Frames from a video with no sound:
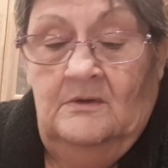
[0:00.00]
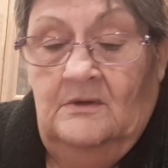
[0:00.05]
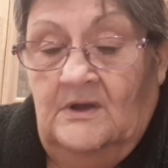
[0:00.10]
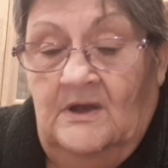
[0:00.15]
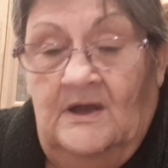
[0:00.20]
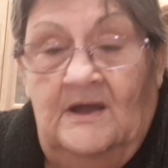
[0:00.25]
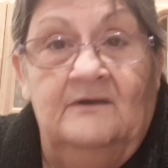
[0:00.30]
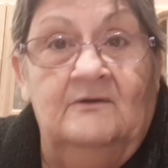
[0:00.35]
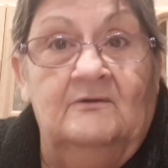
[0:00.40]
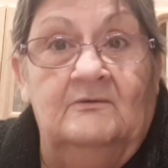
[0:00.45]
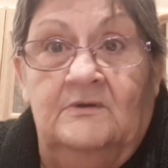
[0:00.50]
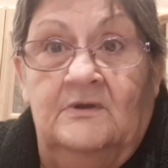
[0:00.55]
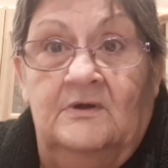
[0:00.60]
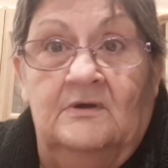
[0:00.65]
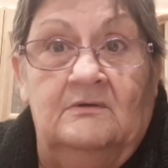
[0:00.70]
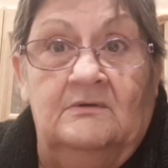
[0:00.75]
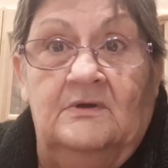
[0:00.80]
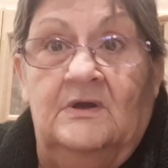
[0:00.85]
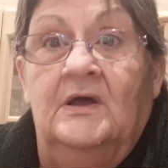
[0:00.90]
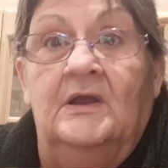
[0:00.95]
I don't
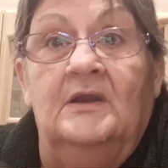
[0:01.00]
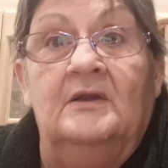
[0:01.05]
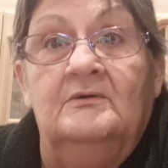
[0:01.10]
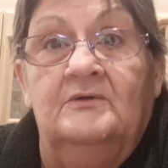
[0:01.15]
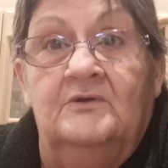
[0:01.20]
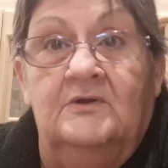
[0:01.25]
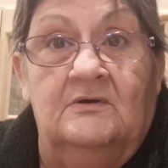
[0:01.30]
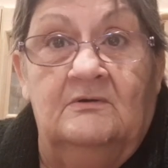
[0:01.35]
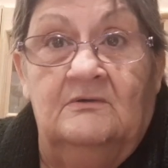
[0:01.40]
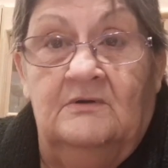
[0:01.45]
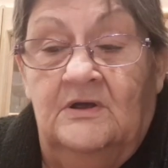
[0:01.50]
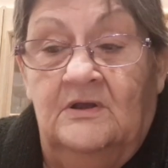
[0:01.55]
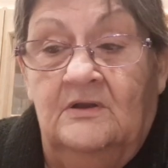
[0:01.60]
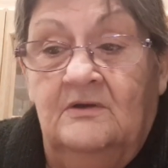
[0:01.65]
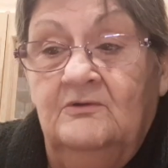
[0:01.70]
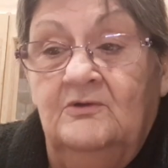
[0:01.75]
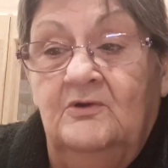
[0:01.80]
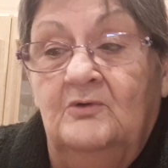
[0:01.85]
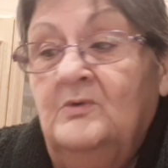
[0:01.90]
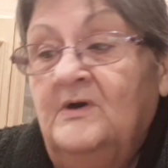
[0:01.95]
know. I don't know. I
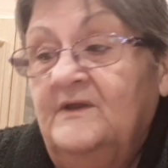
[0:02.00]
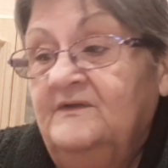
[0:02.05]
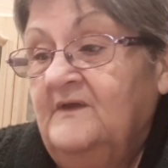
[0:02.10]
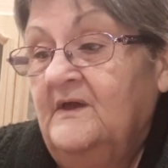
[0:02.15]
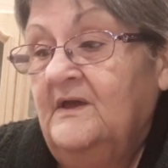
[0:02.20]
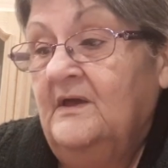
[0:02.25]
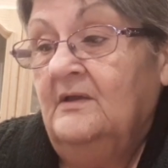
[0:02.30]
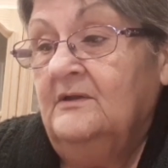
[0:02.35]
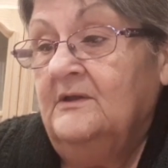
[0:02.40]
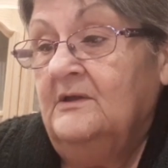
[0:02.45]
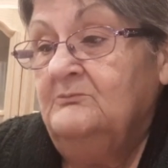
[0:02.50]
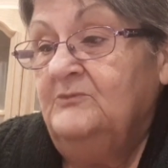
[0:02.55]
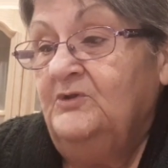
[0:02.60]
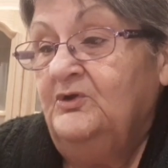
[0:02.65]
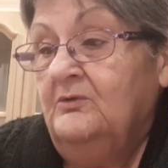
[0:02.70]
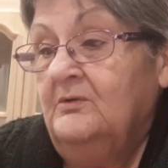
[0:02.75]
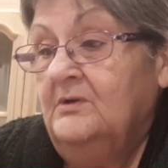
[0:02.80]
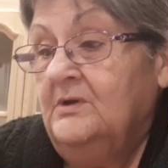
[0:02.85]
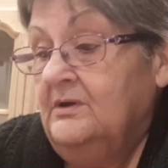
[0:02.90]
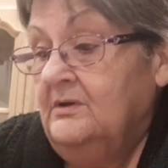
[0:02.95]
don't know what the hell I'm
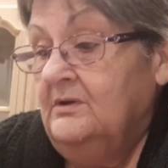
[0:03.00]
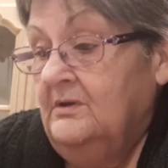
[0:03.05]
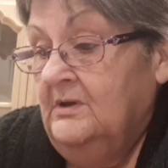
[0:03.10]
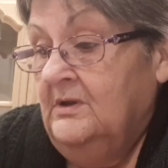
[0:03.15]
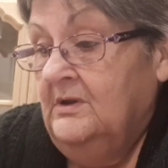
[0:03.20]
doing.